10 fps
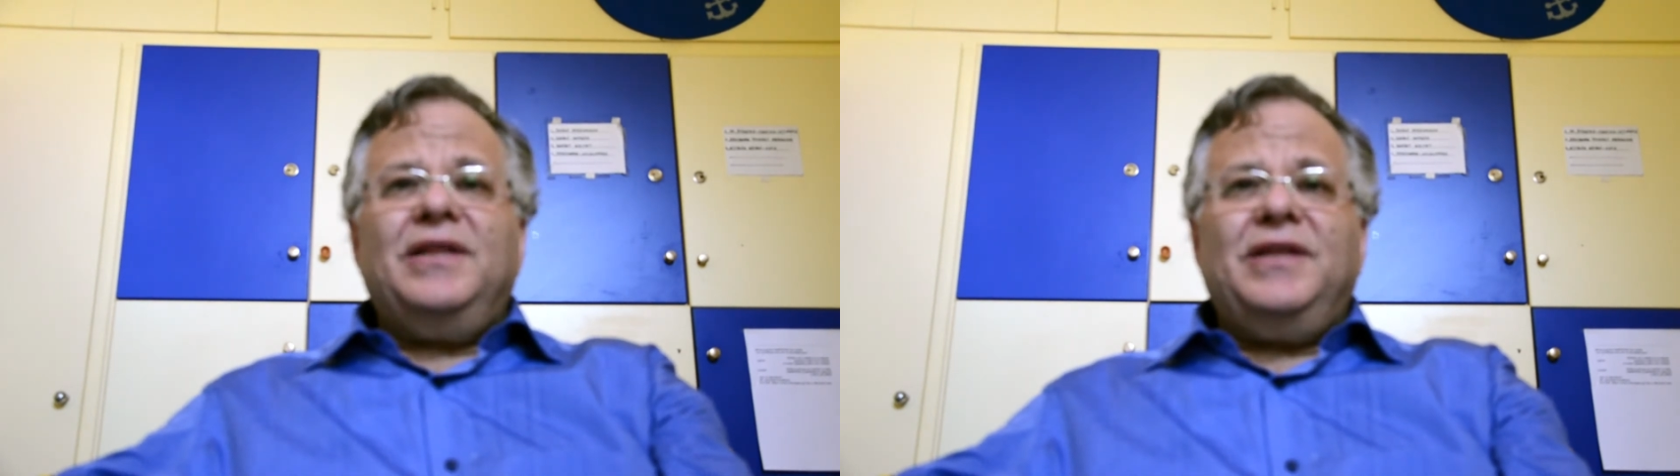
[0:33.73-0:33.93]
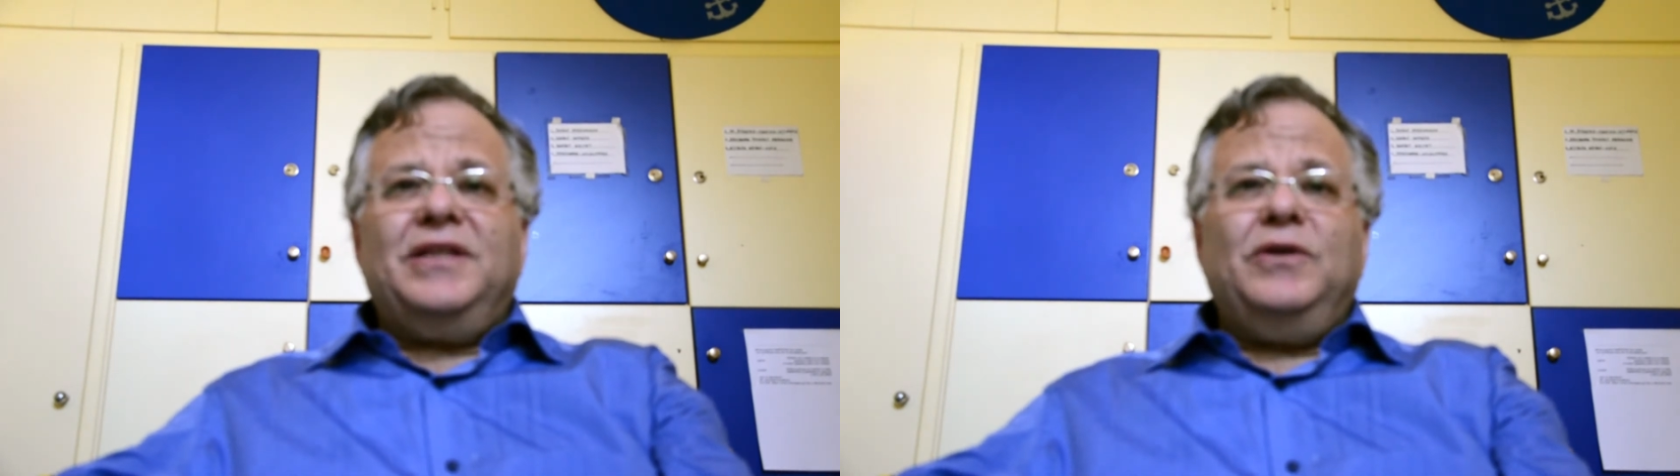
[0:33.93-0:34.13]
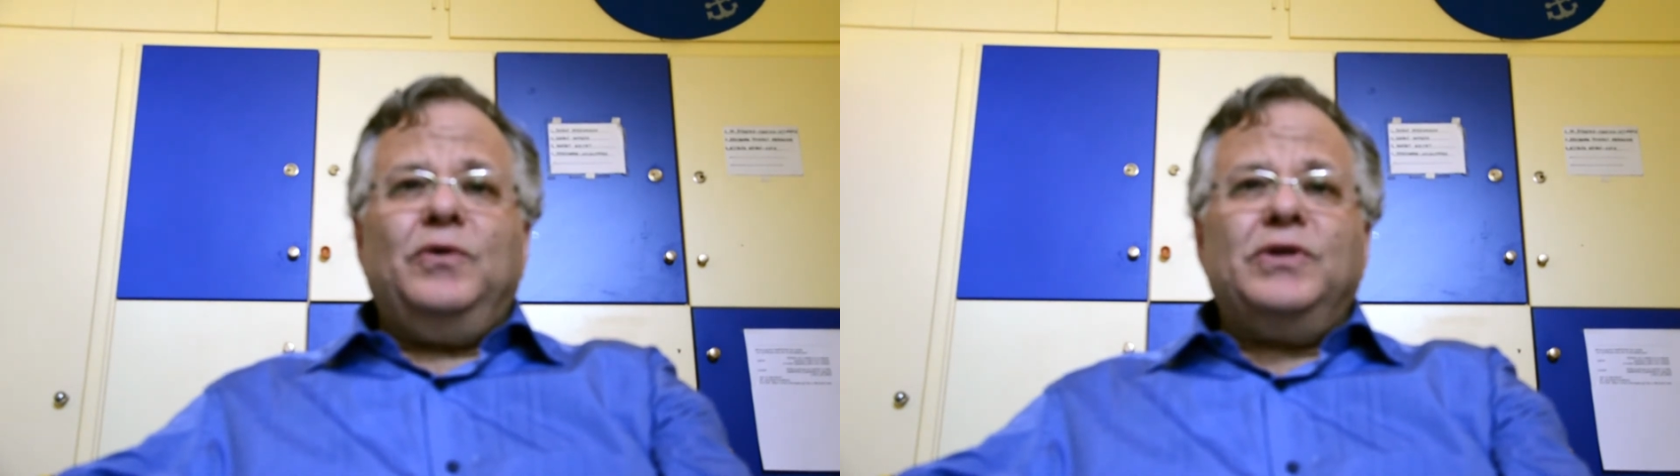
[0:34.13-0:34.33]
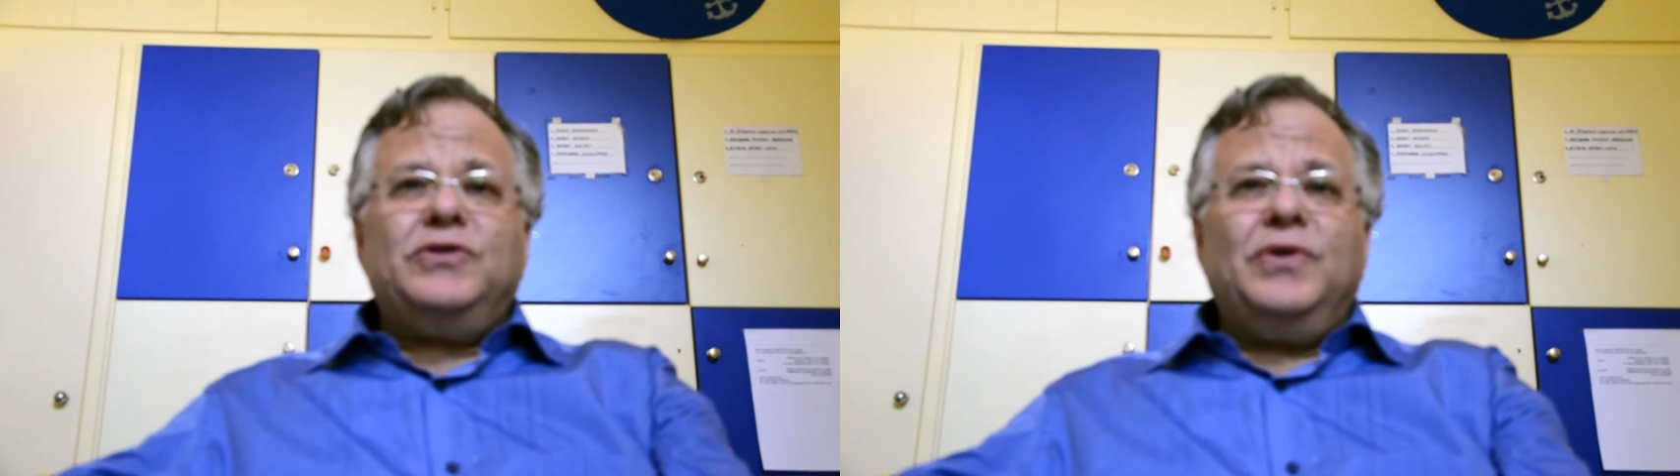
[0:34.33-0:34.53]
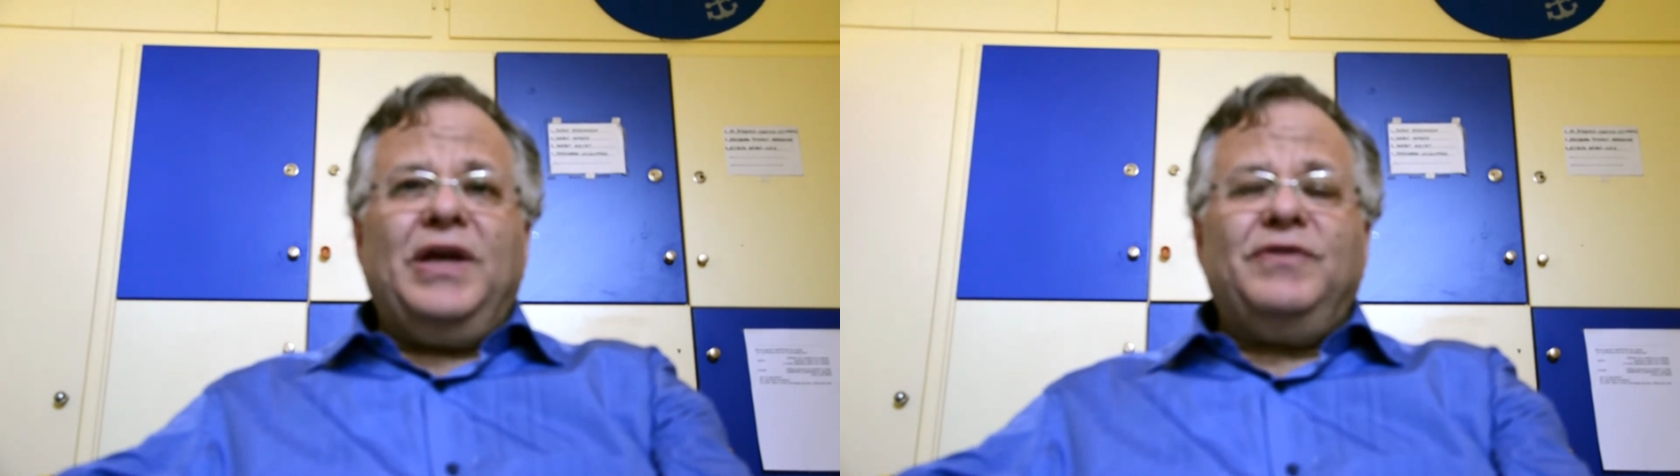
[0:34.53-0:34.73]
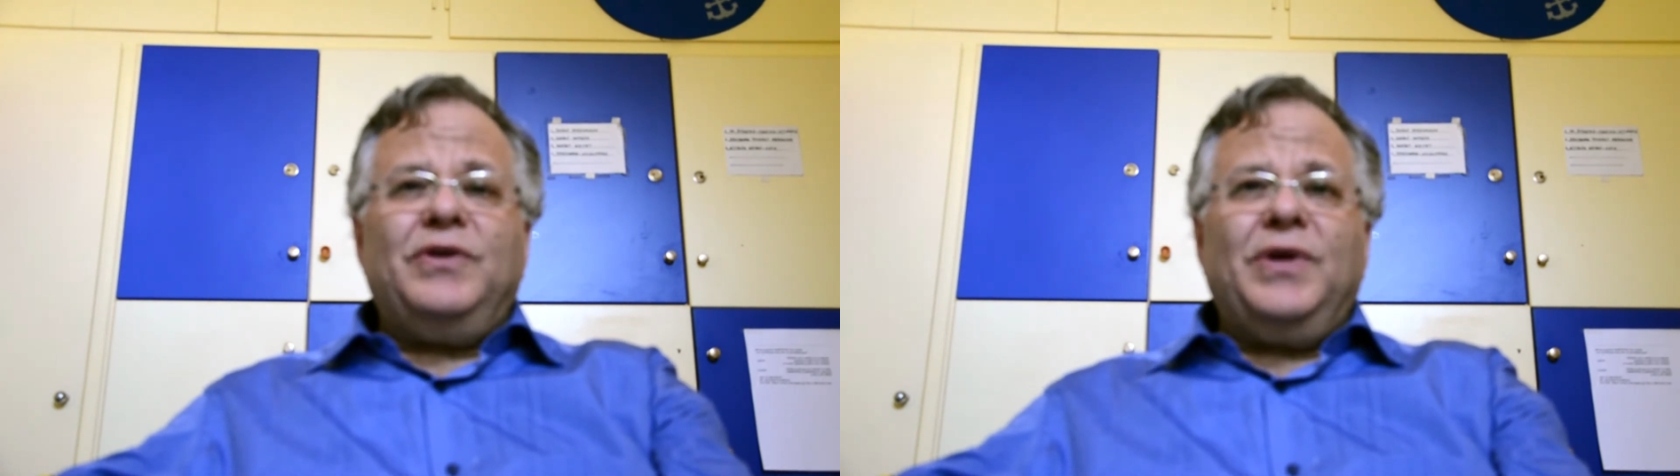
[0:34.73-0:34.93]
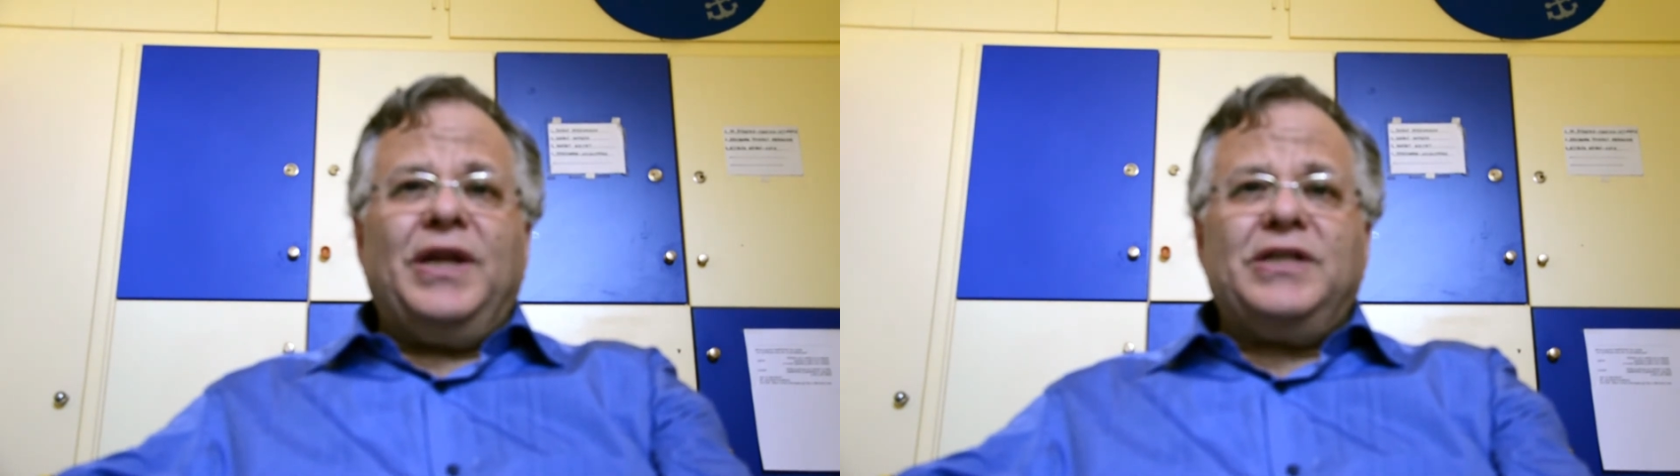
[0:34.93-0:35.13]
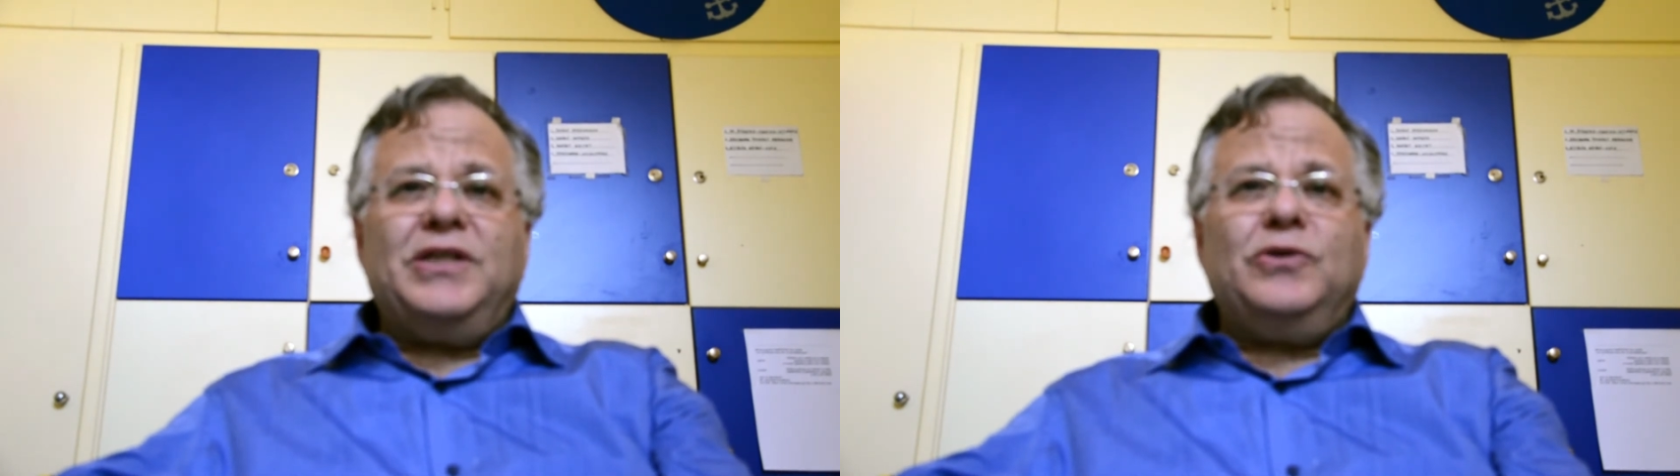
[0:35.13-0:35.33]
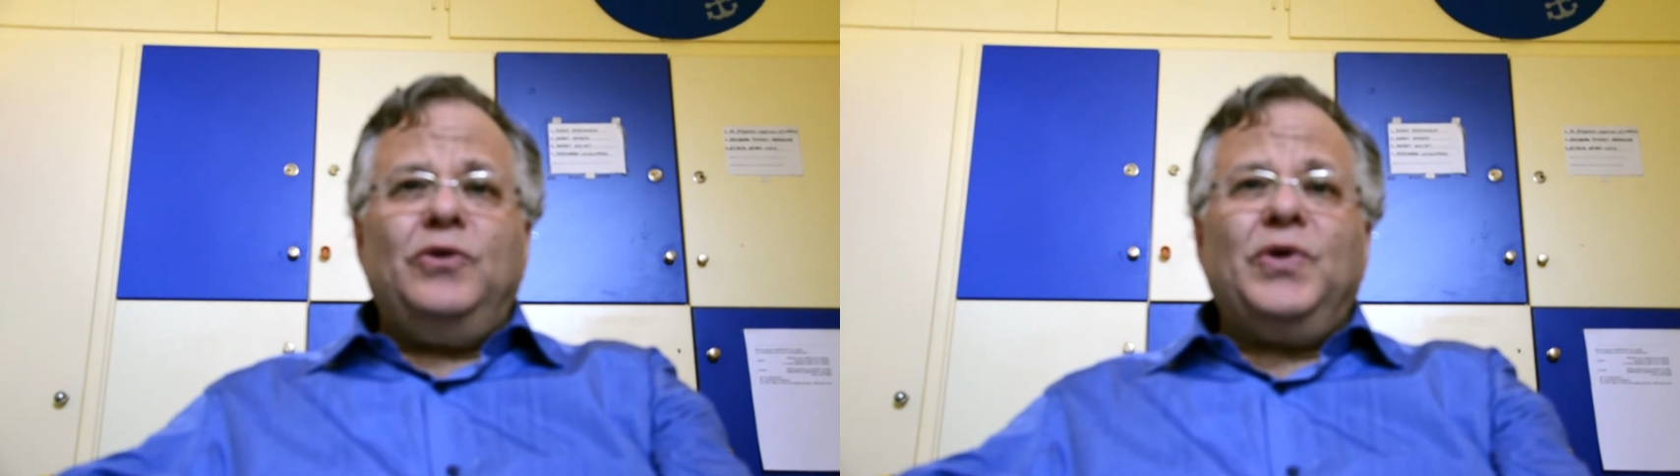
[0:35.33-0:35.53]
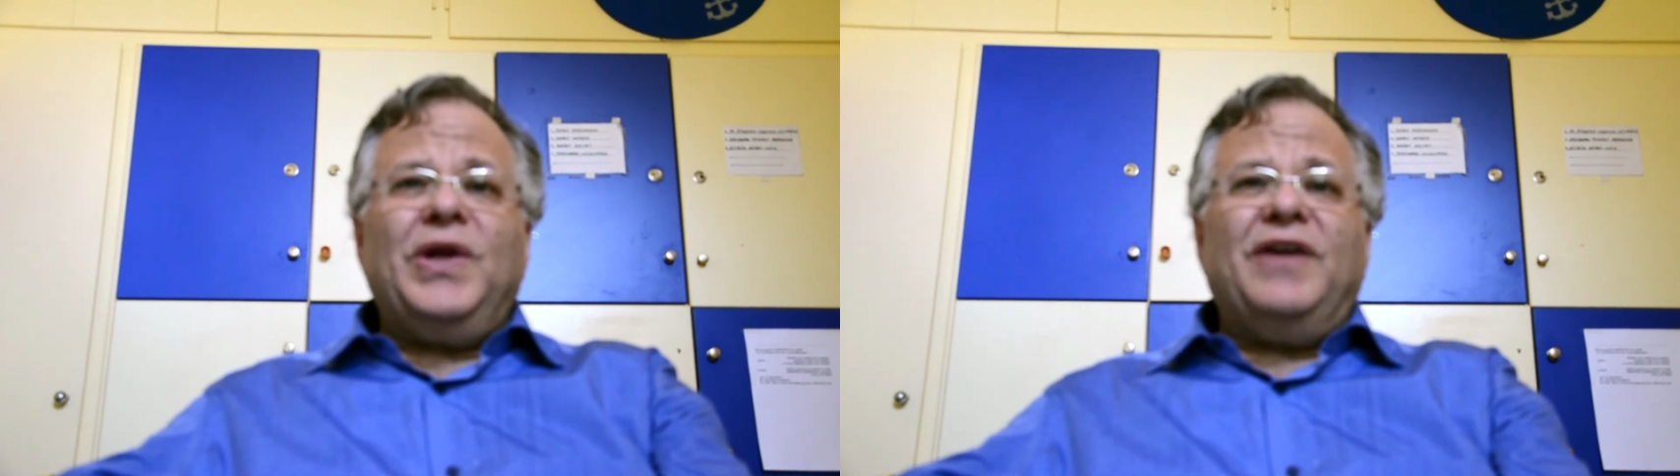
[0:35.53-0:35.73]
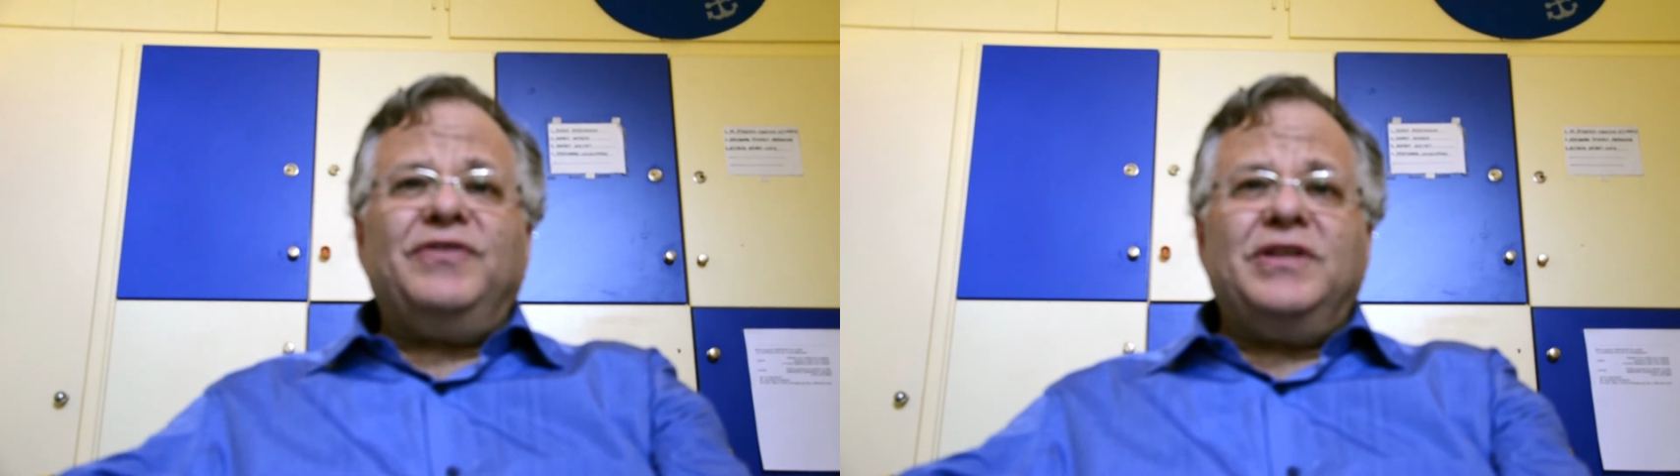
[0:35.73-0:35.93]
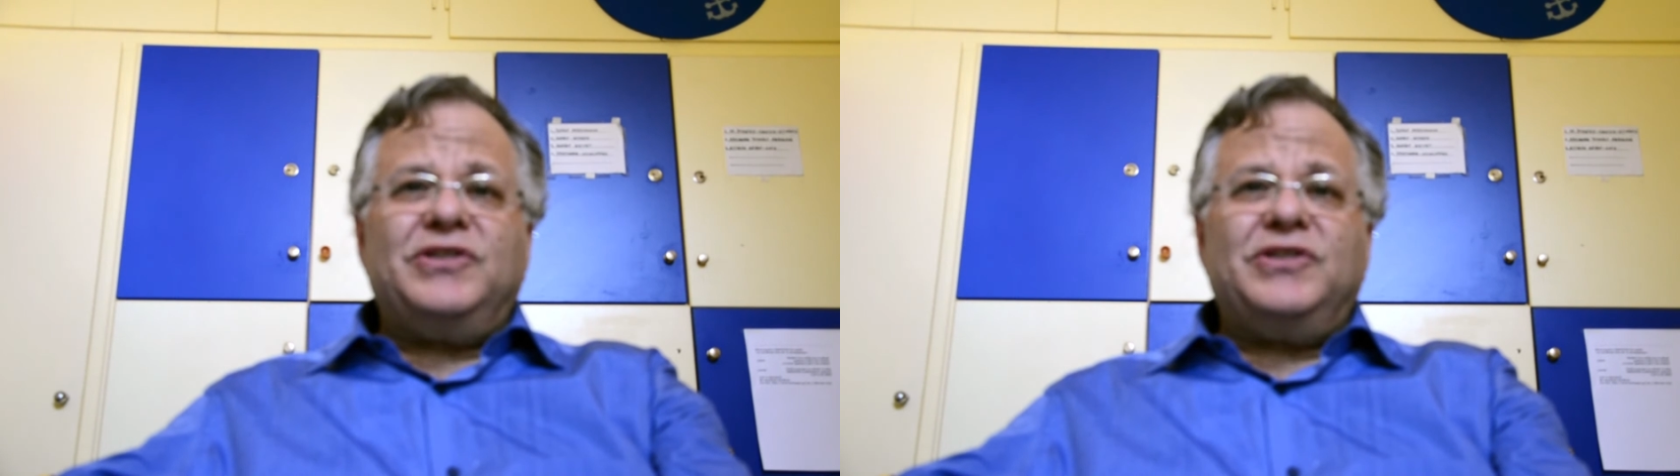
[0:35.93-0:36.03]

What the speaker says: that he wants to have an organization looking after